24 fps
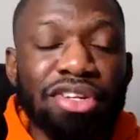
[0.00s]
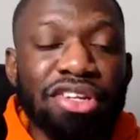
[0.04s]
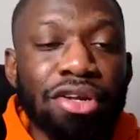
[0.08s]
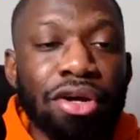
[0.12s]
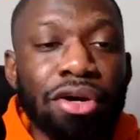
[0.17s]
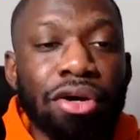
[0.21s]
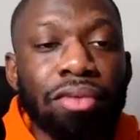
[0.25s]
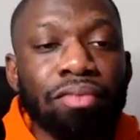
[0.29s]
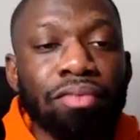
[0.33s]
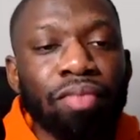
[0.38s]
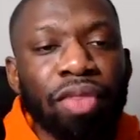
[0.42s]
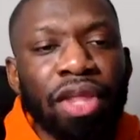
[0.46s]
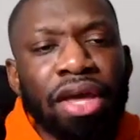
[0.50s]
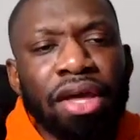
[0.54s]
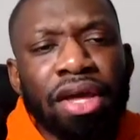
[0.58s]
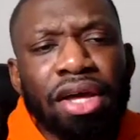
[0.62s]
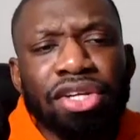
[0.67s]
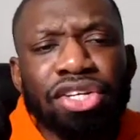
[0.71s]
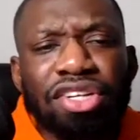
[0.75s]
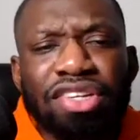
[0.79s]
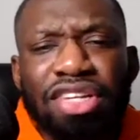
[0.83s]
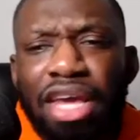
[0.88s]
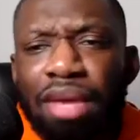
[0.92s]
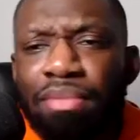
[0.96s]
So
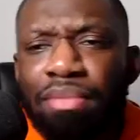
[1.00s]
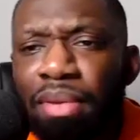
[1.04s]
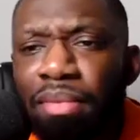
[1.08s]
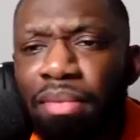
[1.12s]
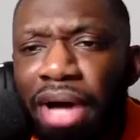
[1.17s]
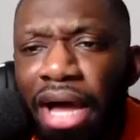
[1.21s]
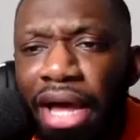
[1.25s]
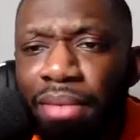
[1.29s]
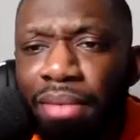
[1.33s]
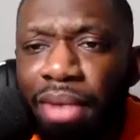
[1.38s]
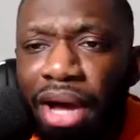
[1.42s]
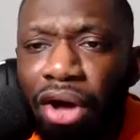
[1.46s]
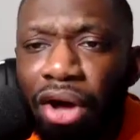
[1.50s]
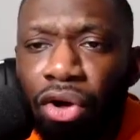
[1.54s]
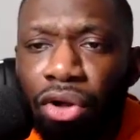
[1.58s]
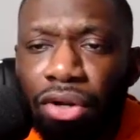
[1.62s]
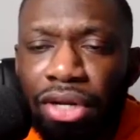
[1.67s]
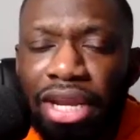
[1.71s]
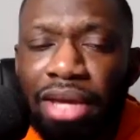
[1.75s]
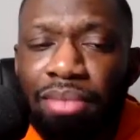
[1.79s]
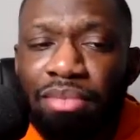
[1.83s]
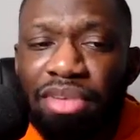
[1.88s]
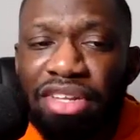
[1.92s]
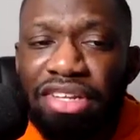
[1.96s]
just keep in mind, my whole
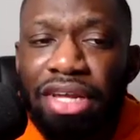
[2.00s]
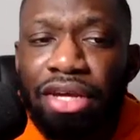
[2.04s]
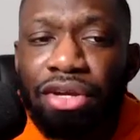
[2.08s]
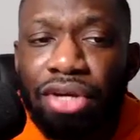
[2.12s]
theme is